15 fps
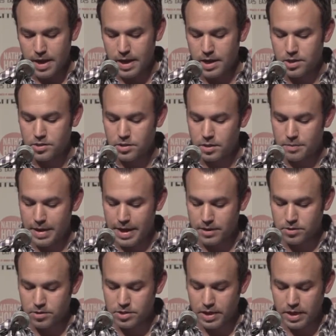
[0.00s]
Angela
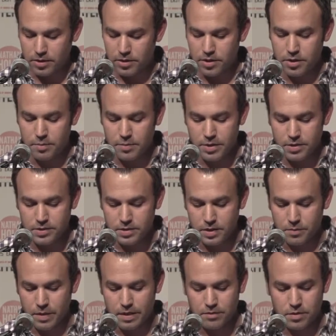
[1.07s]
packed her child in her purse
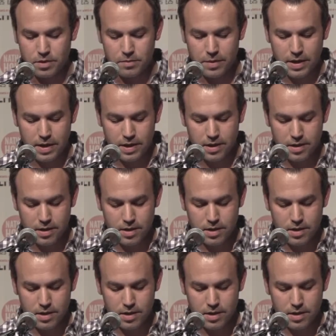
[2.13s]
and waved goodbye.